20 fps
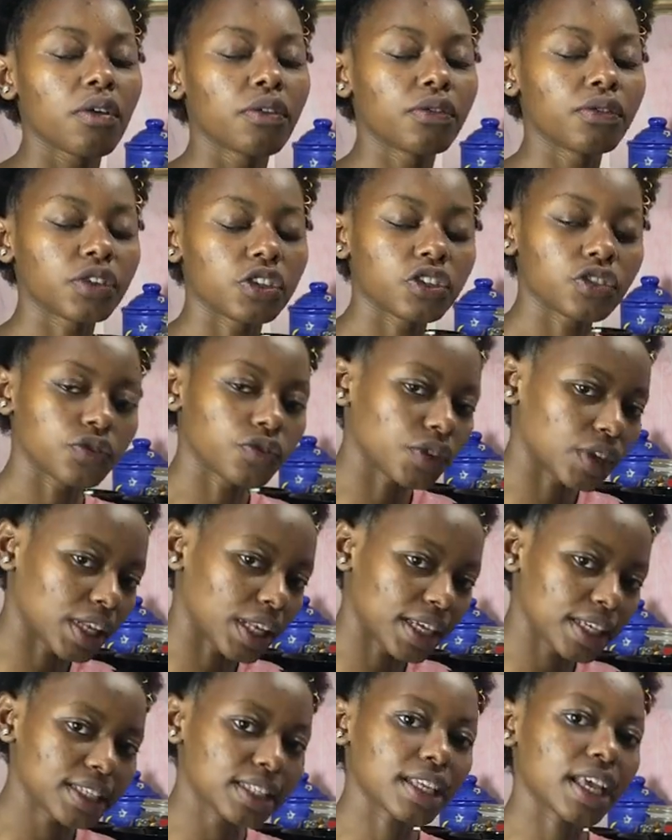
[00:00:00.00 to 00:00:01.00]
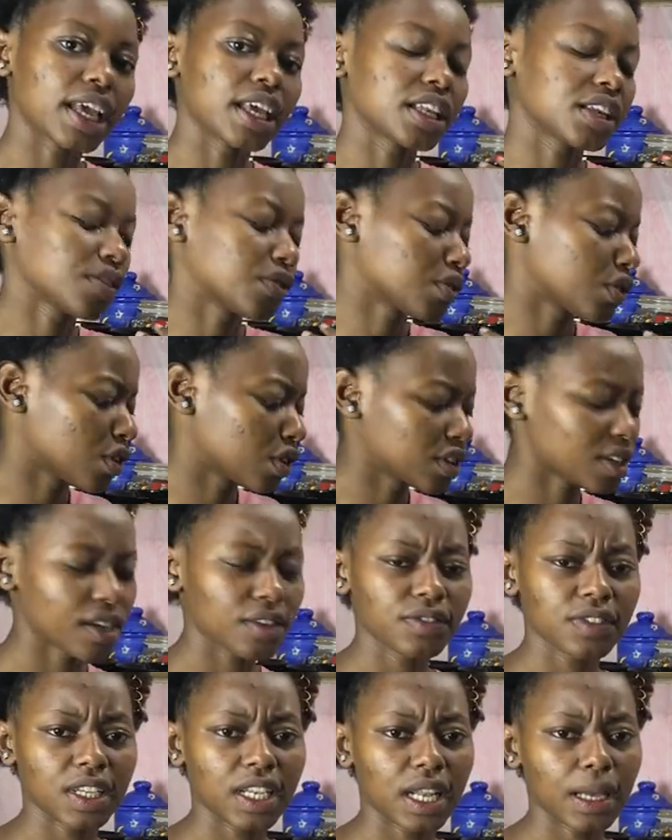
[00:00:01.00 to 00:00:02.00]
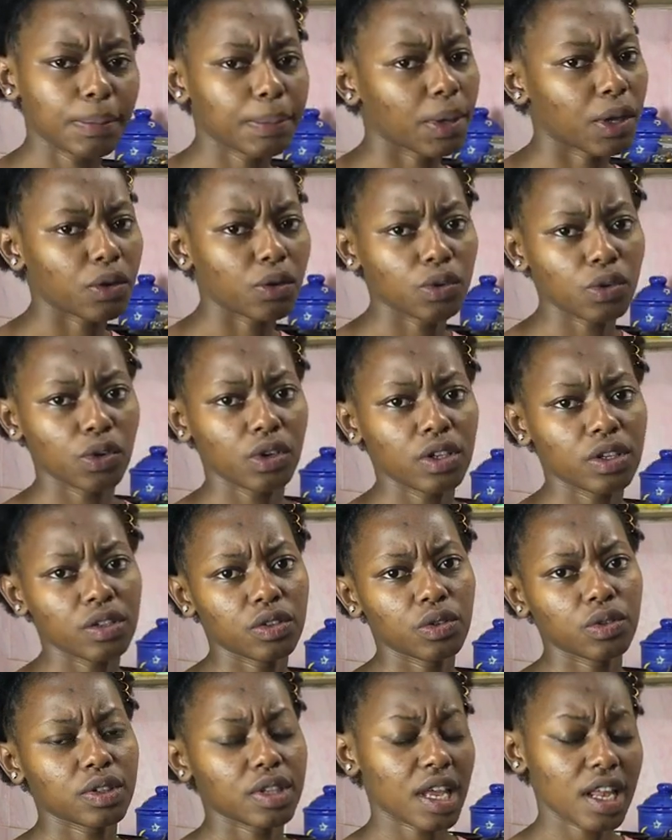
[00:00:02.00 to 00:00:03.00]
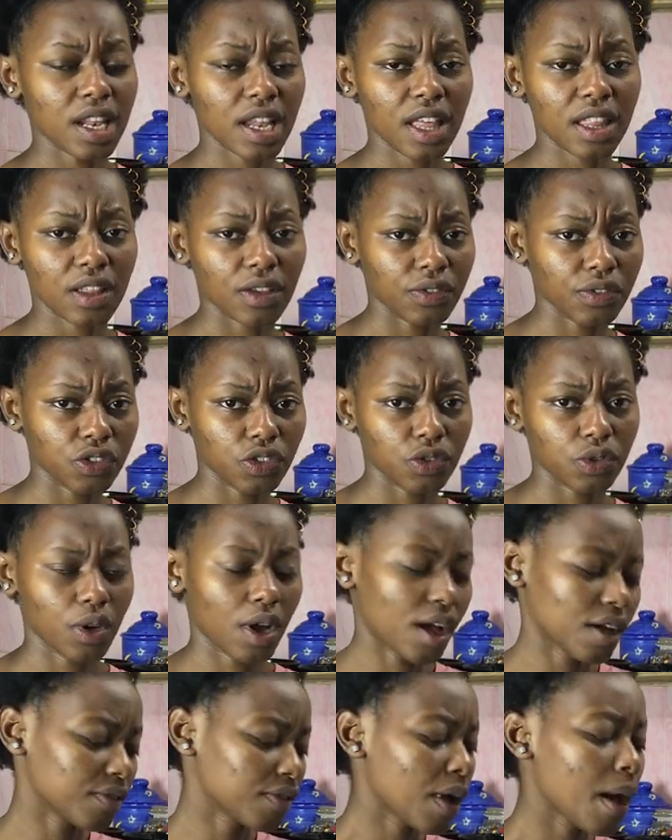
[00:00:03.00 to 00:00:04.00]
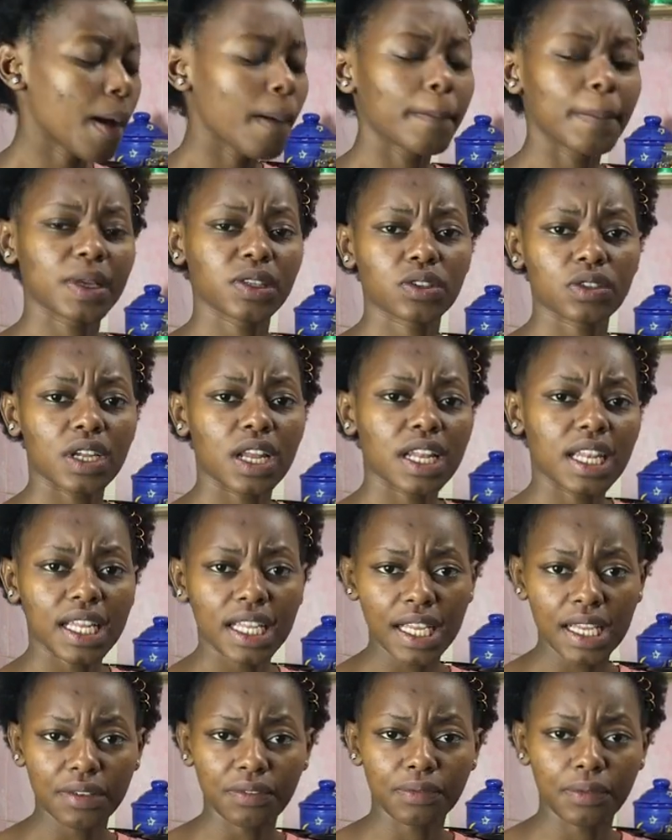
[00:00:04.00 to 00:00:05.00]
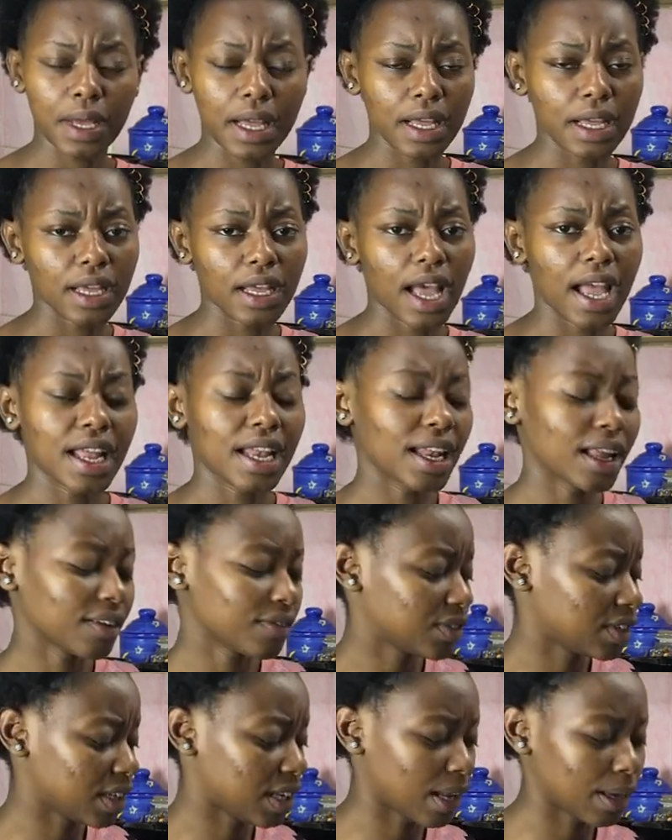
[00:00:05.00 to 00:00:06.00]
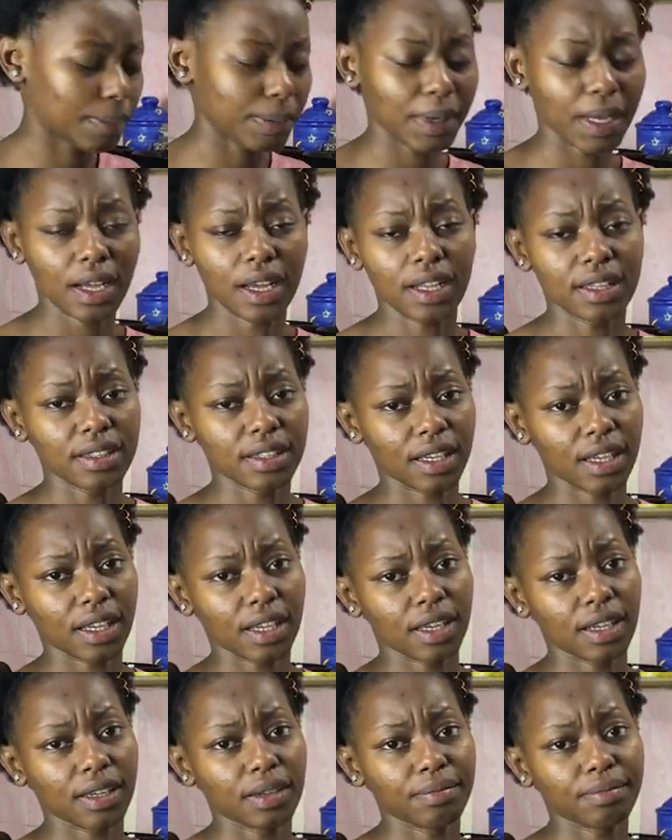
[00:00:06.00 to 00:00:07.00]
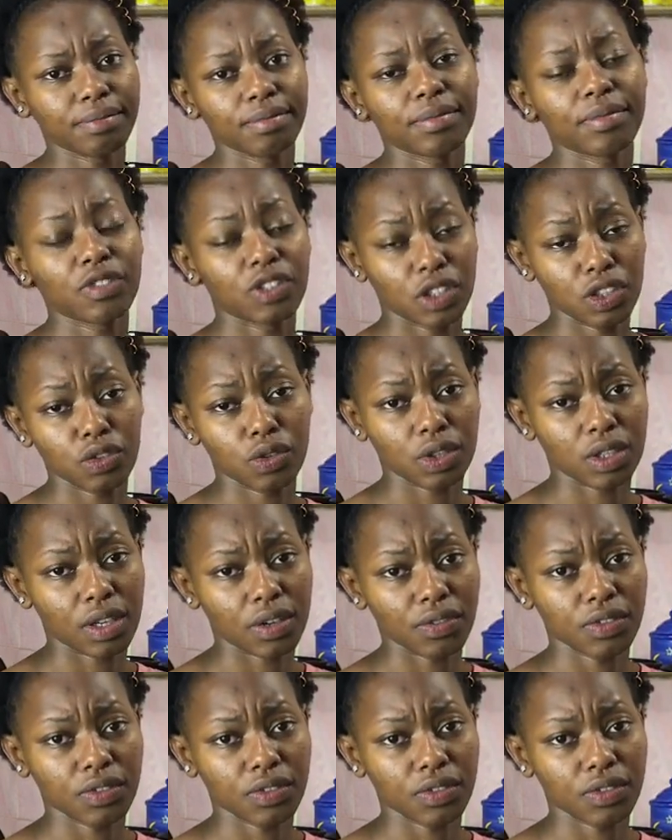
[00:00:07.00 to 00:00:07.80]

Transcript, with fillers: fish fillet and if you don't have tilapia you could always use any other fish you have personally I love tilapia as a freshwater